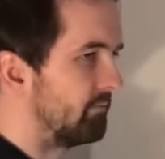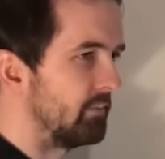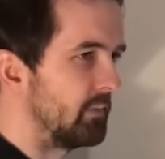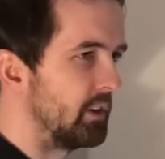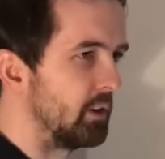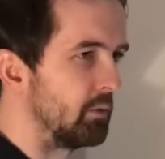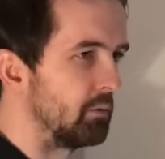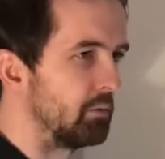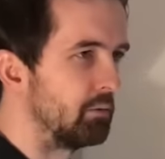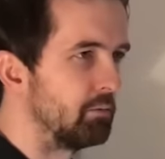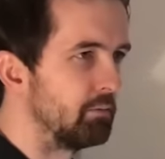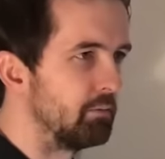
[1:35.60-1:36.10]

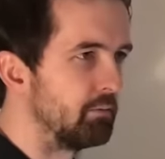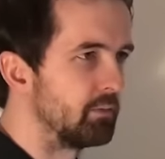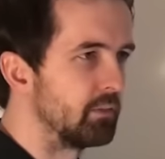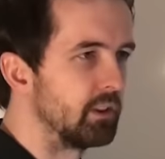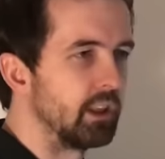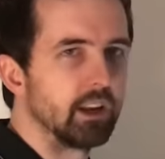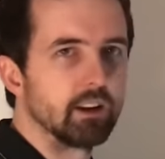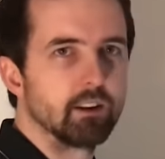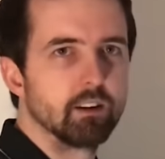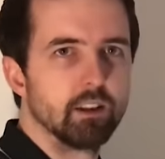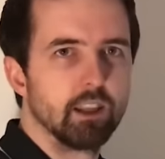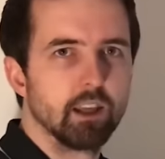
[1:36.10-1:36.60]
you know,
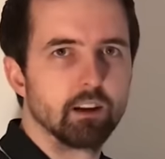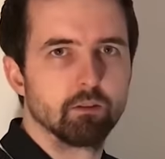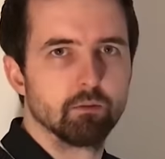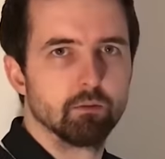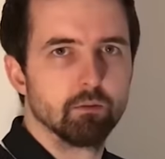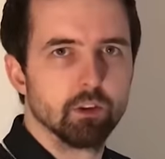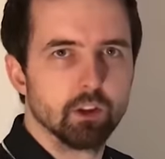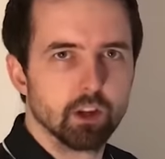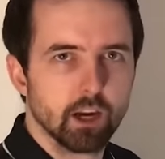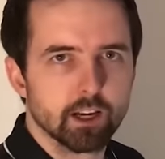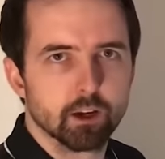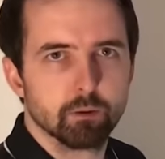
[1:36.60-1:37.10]
that that
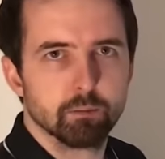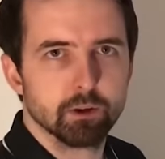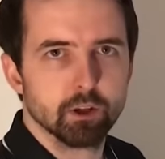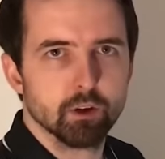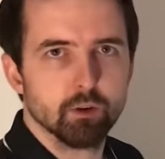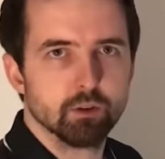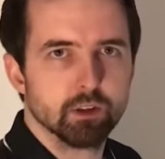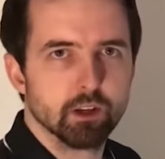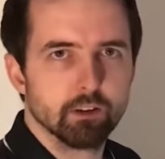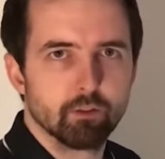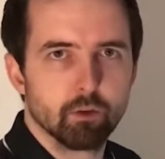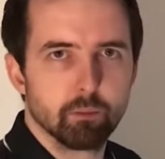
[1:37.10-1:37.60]
you could be
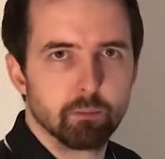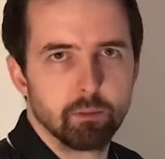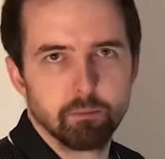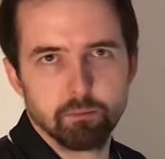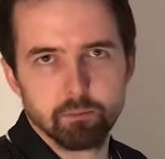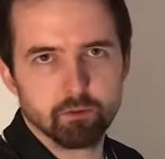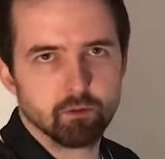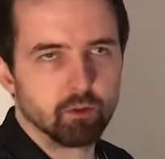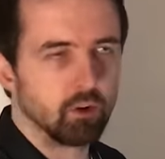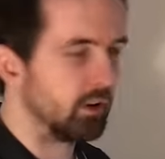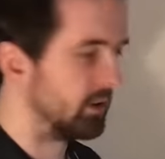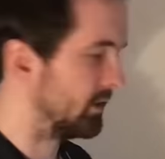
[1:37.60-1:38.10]
using it for
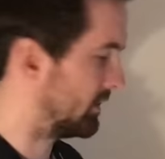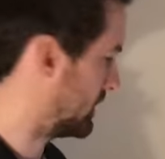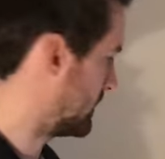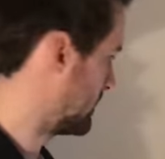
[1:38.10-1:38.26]
bump and run and